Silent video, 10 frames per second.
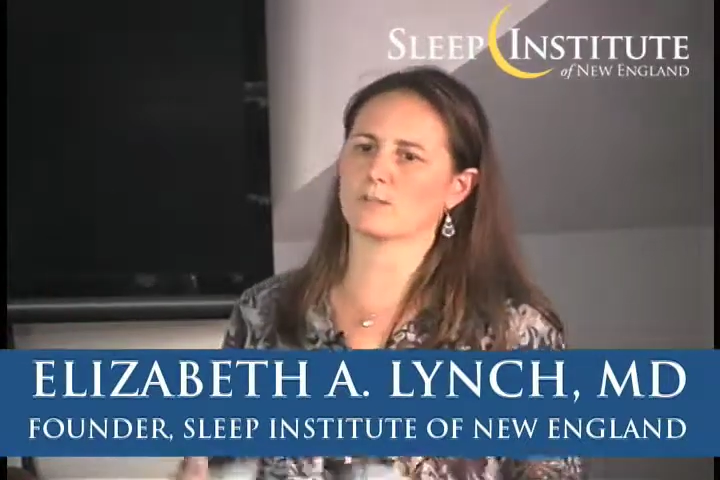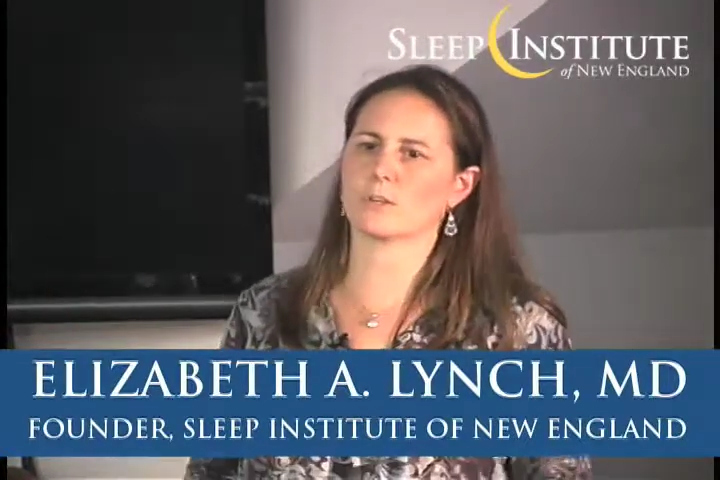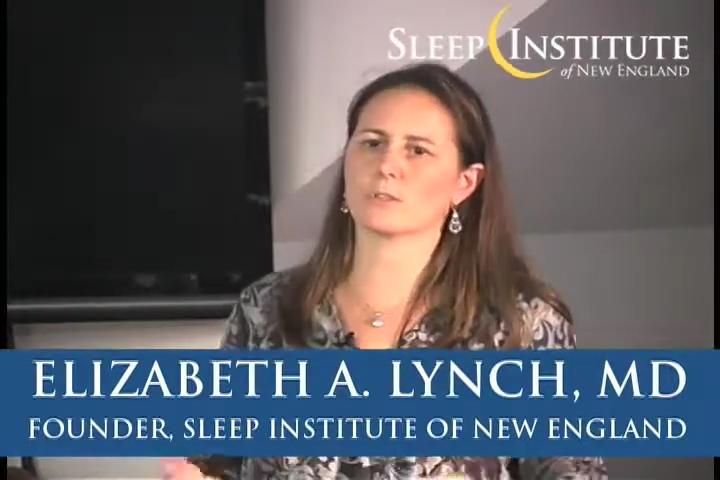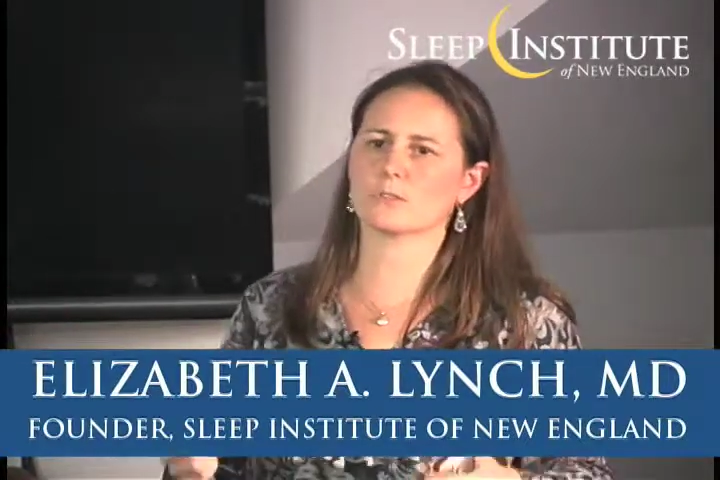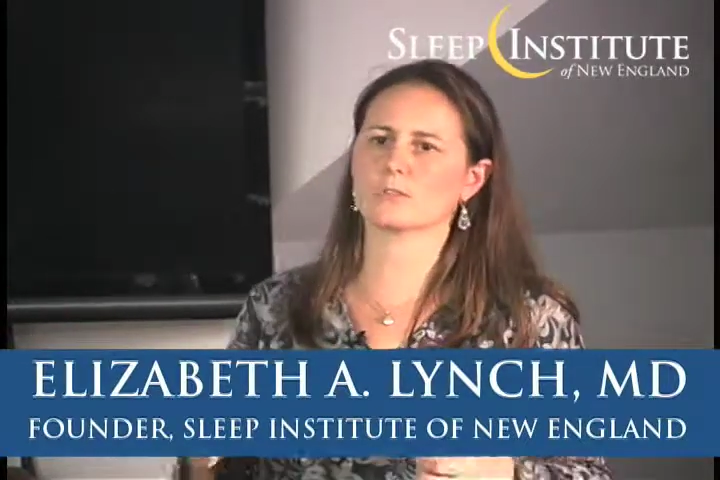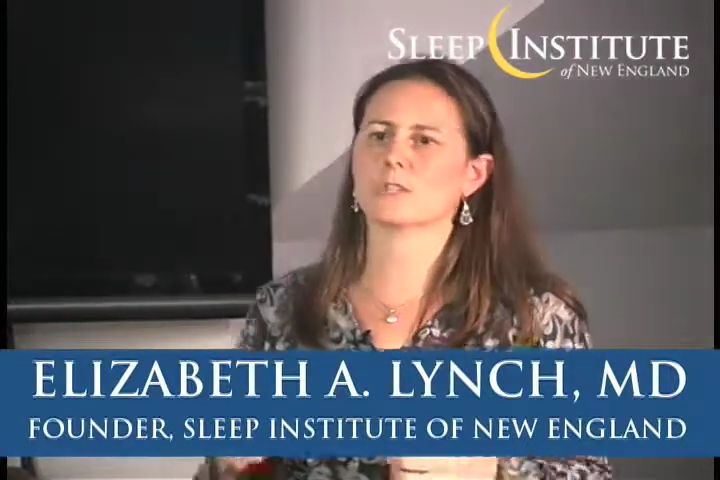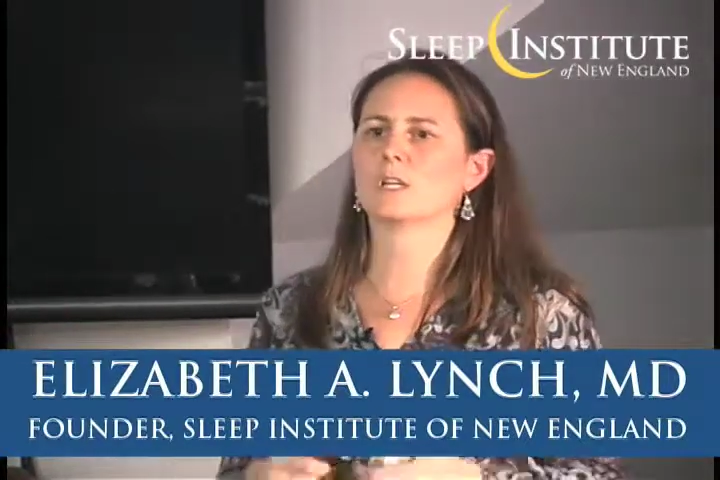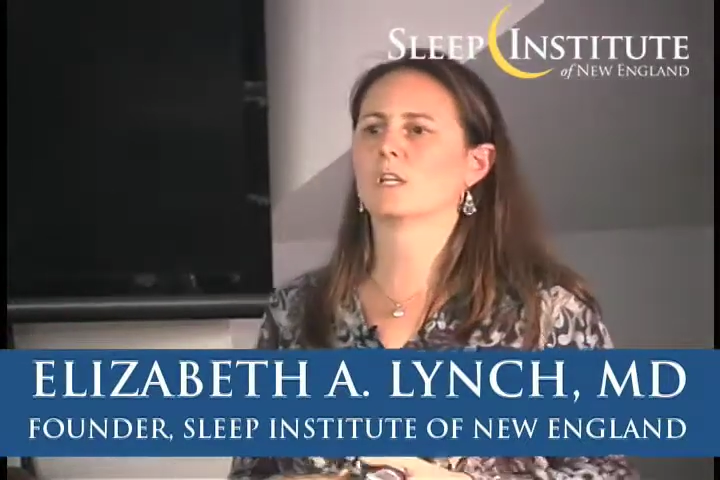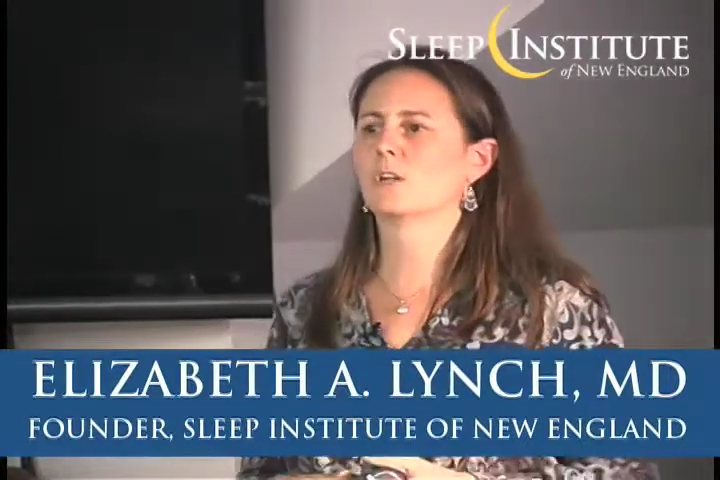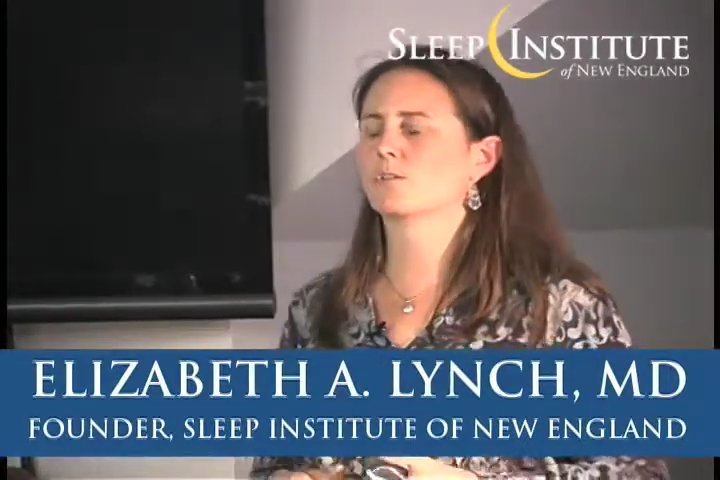referrals
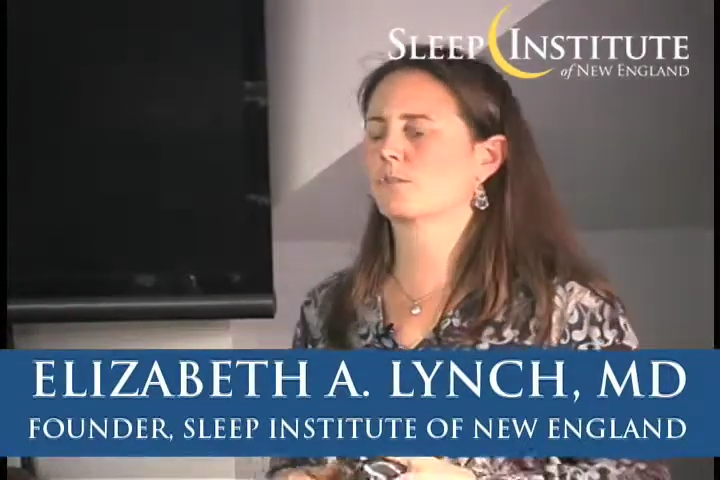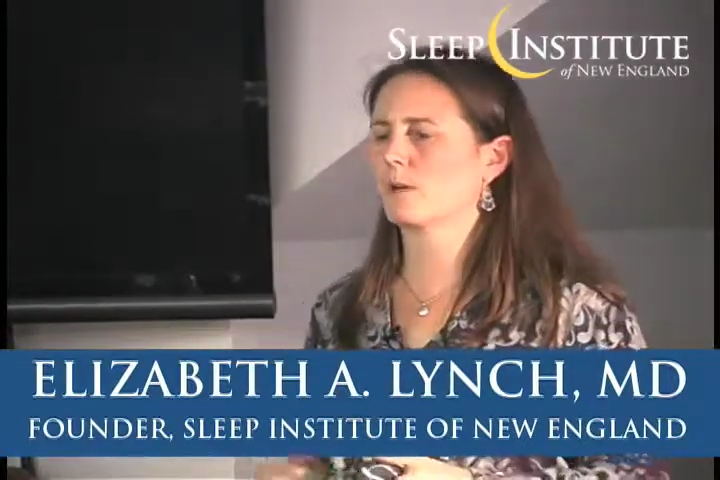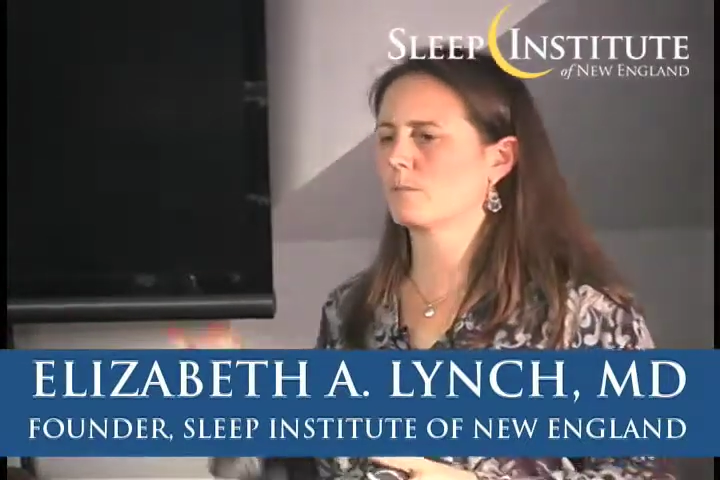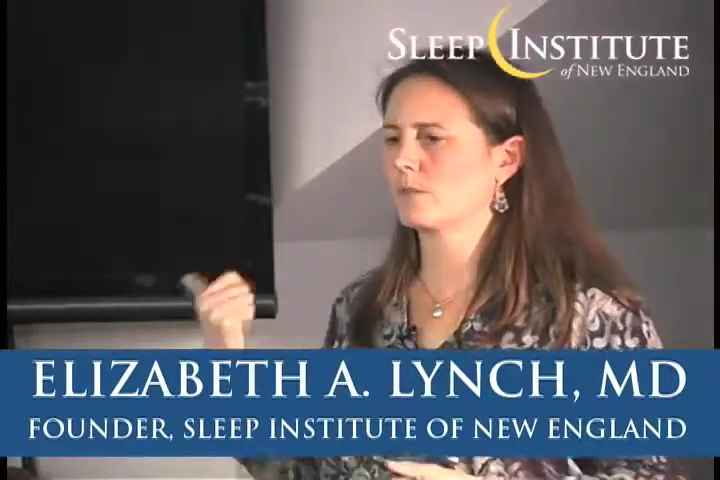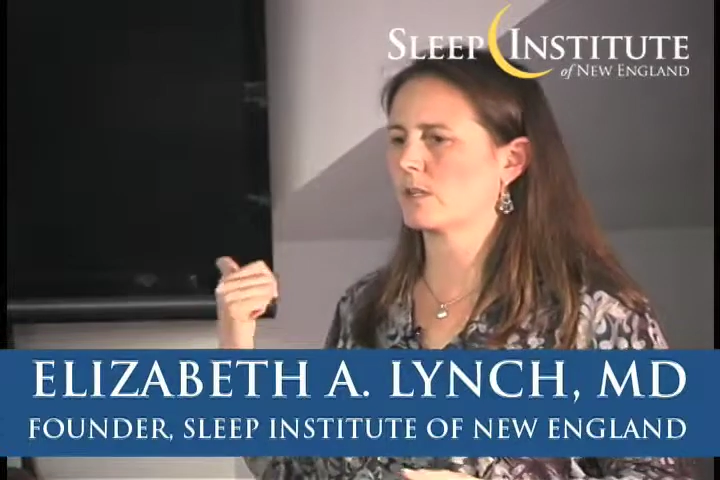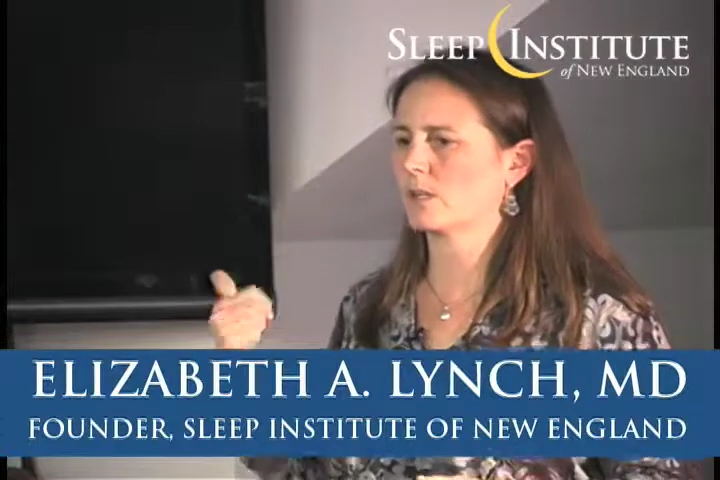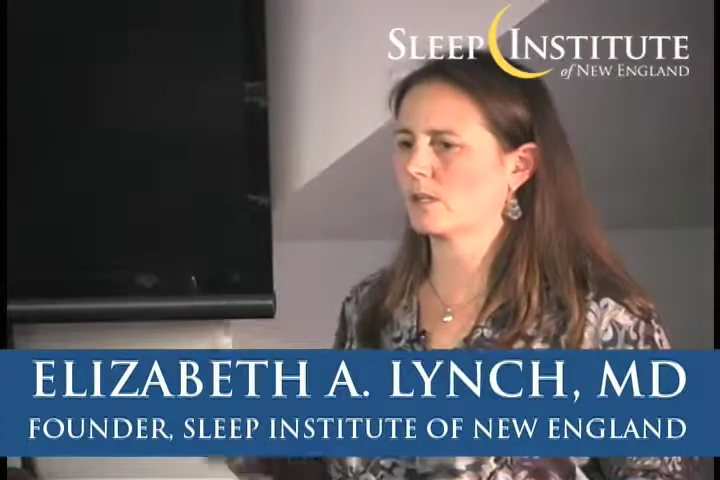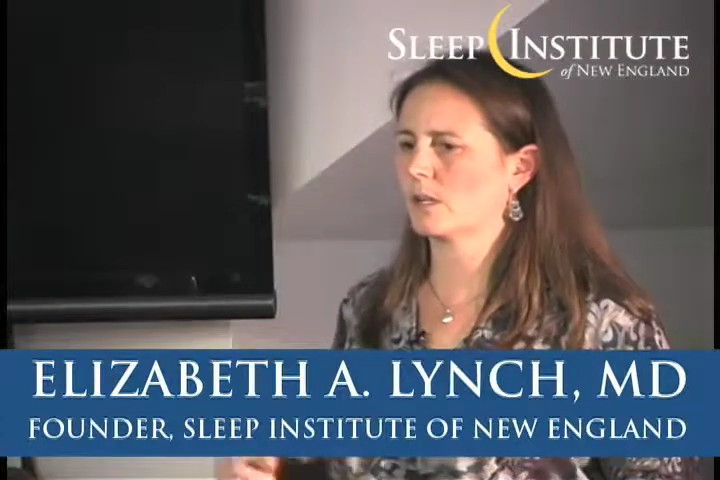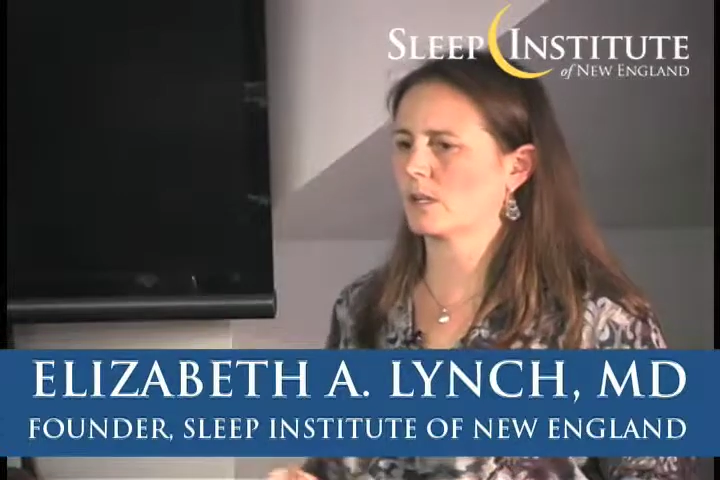from the